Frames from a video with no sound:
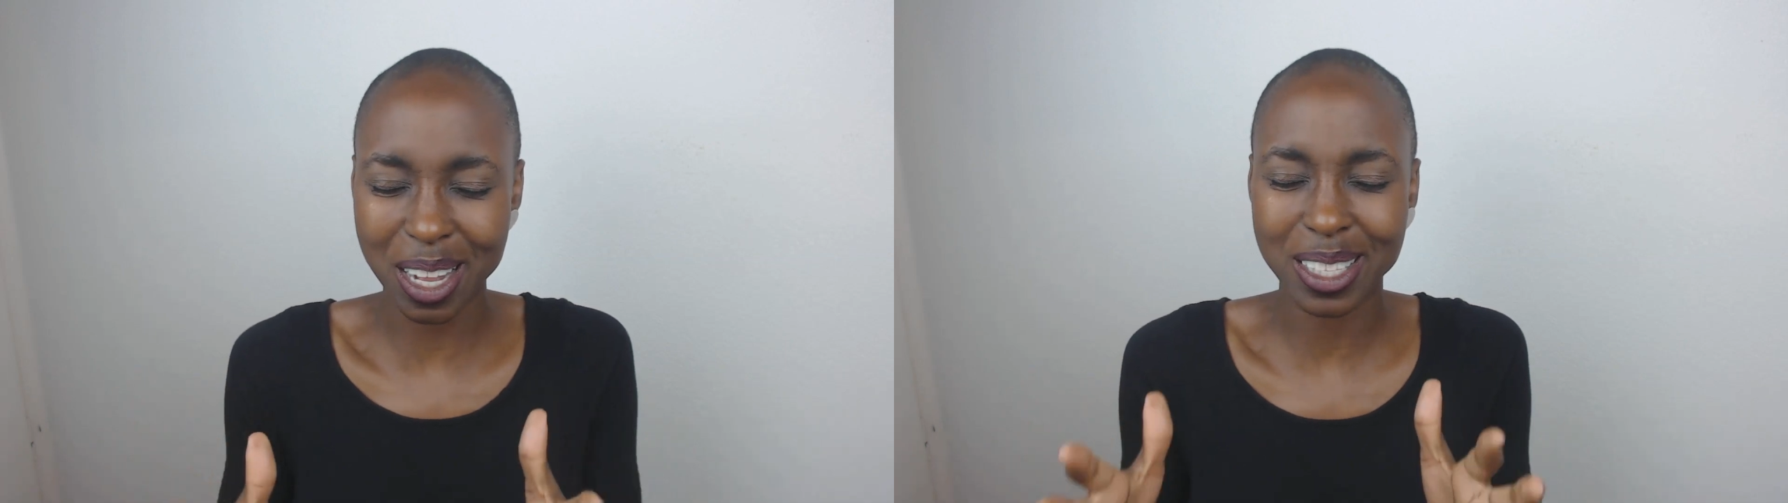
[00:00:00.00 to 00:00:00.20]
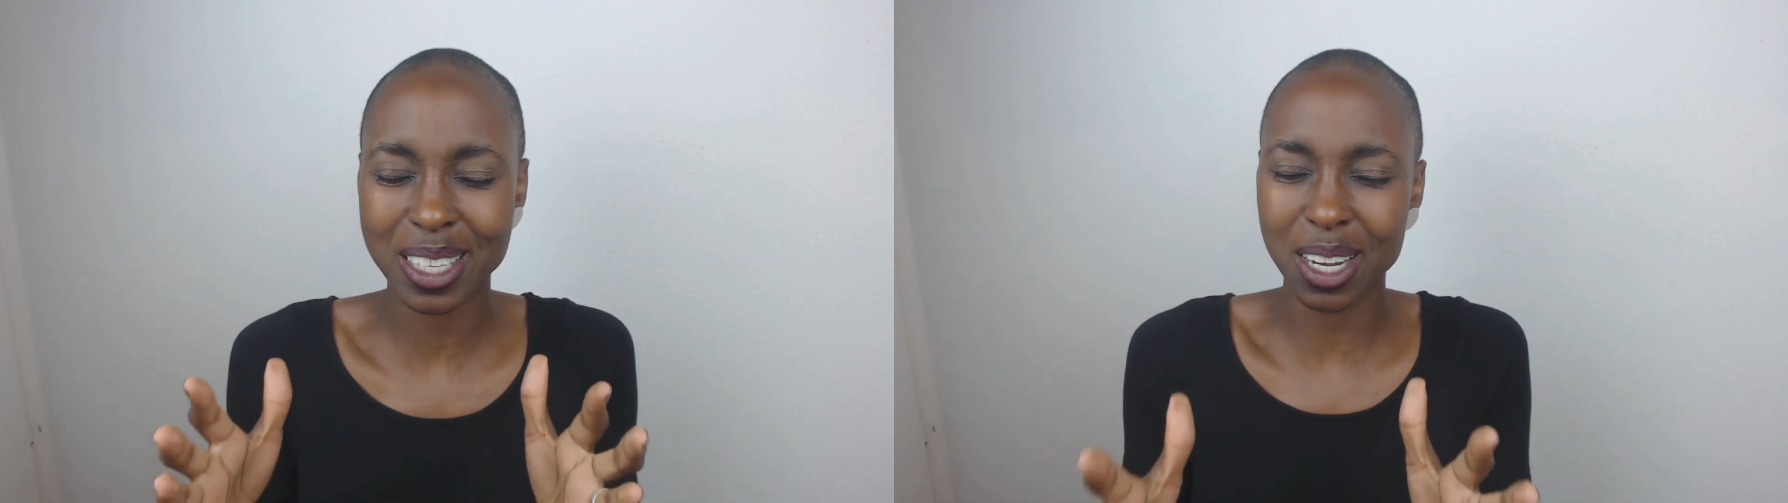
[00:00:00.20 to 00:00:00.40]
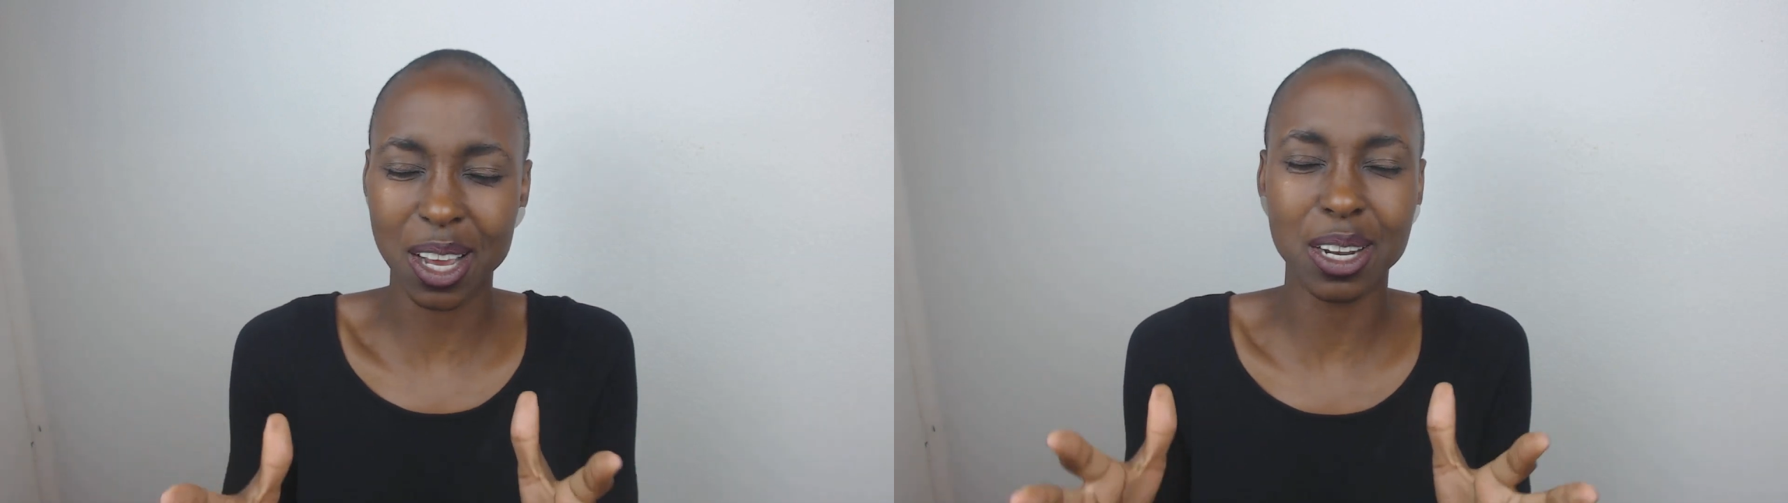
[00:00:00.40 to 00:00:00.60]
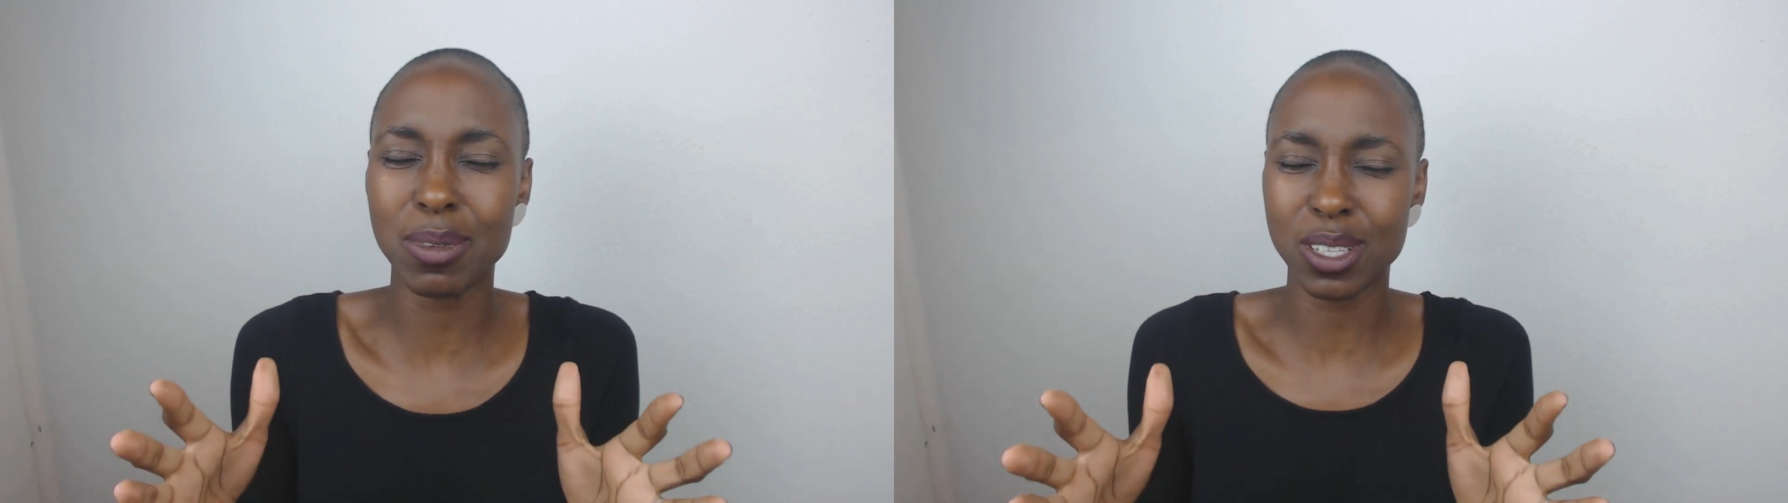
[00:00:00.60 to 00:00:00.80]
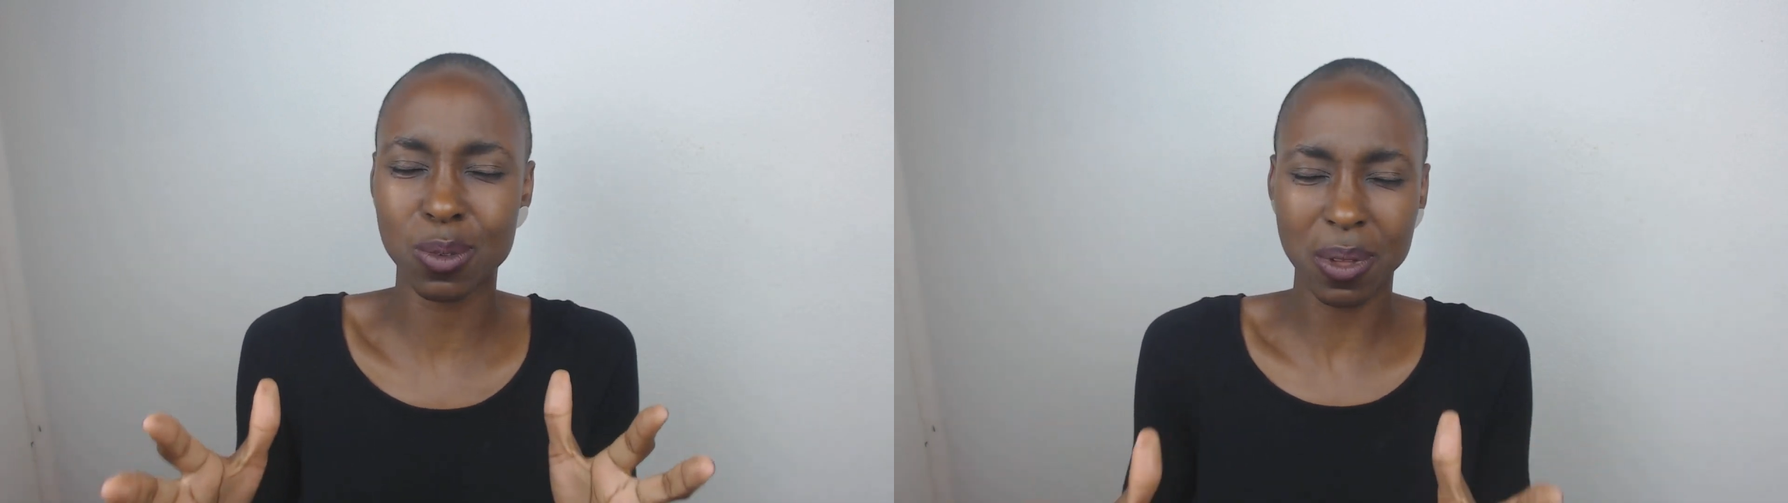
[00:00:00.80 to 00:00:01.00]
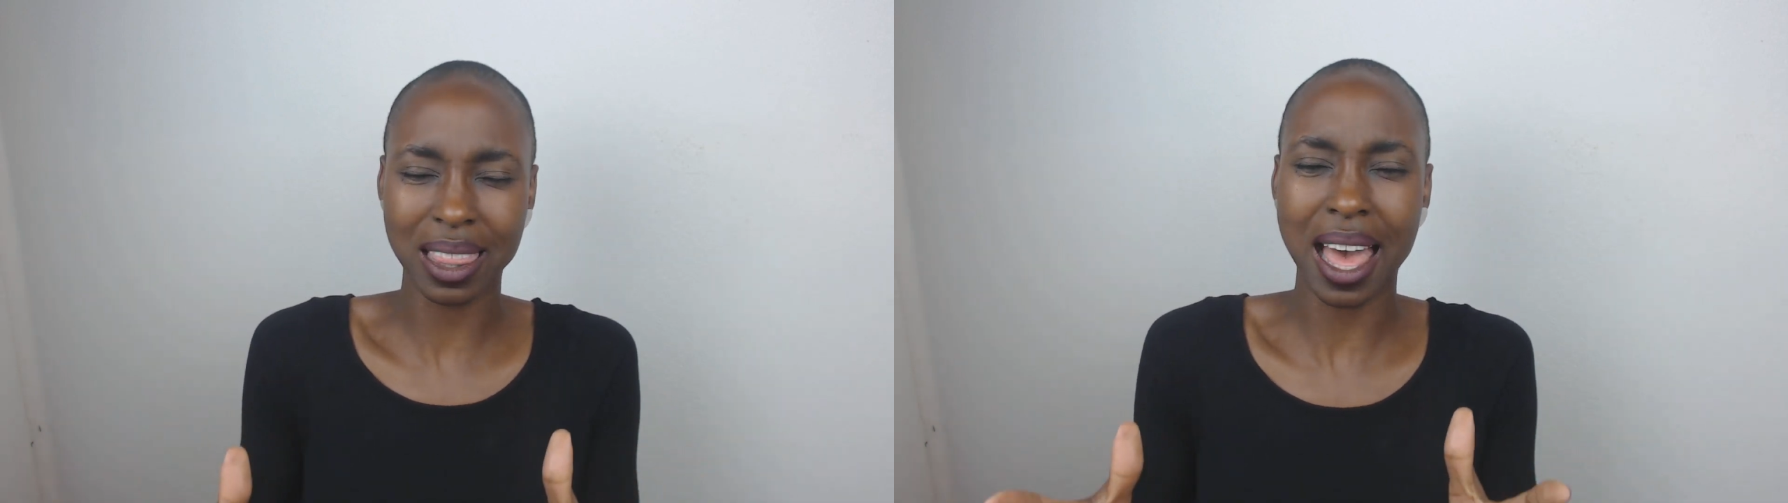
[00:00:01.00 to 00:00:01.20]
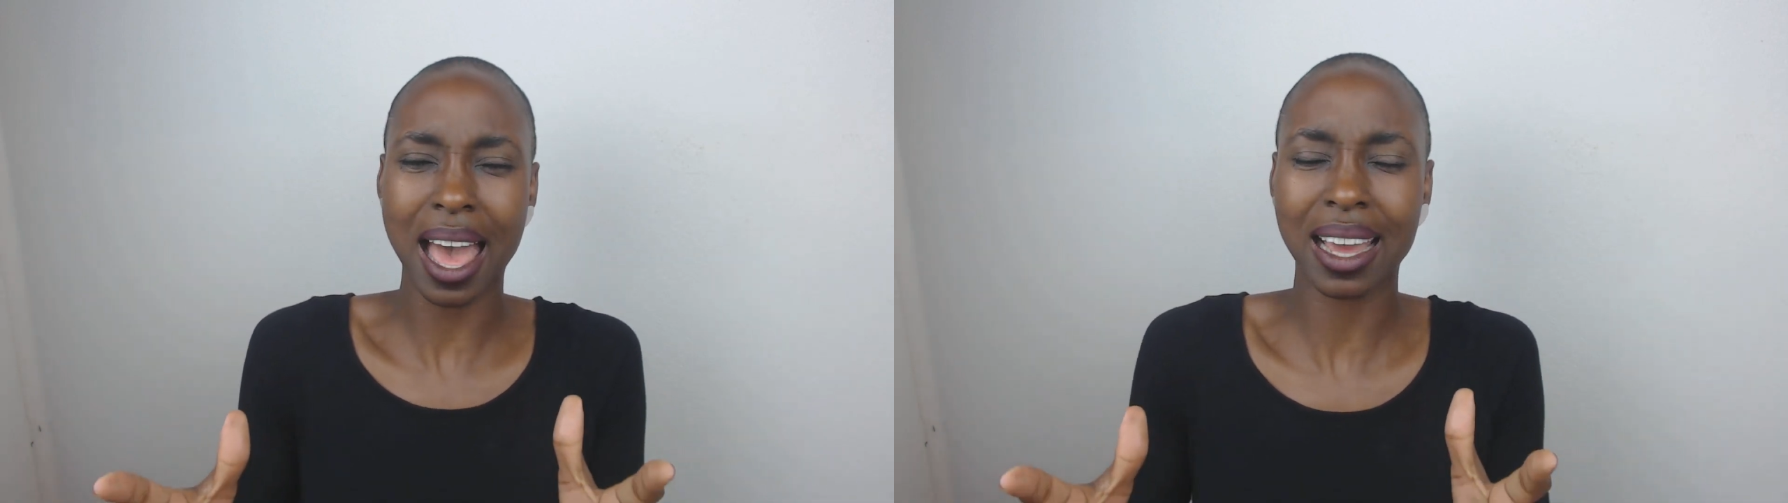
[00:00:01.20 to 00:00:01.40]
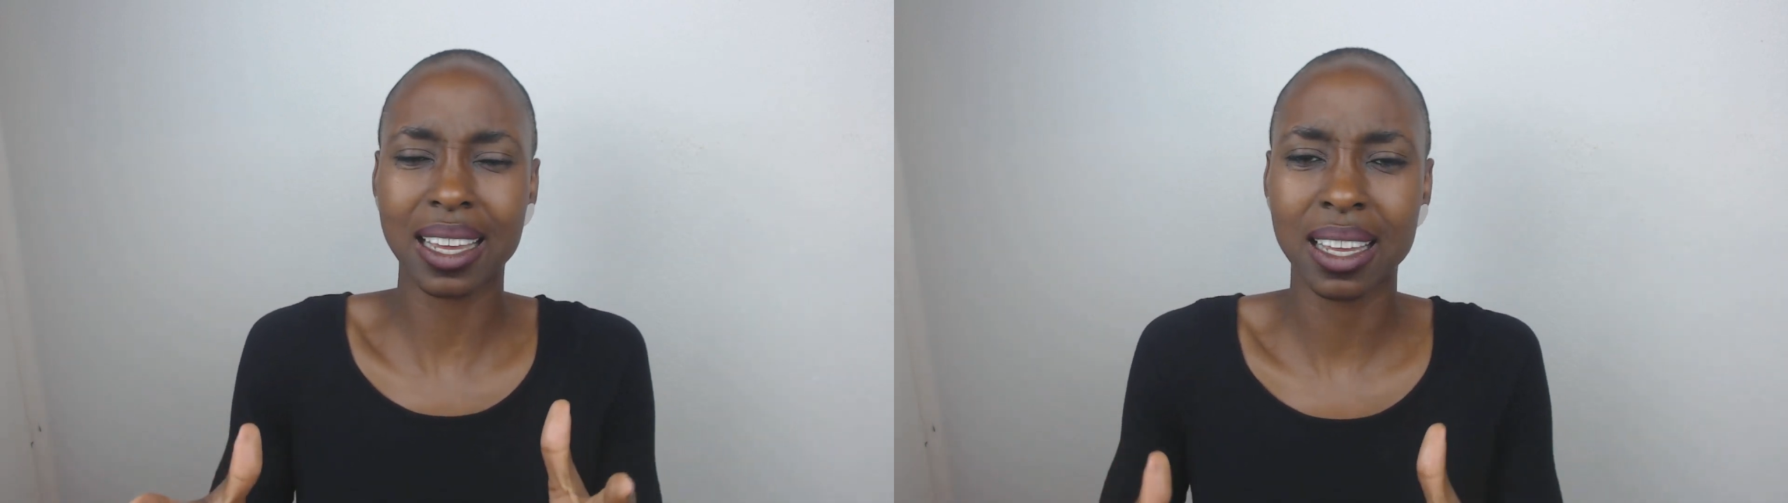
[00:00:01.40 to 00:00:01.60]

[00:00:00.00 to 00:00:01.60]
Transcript: not synonymous with lack.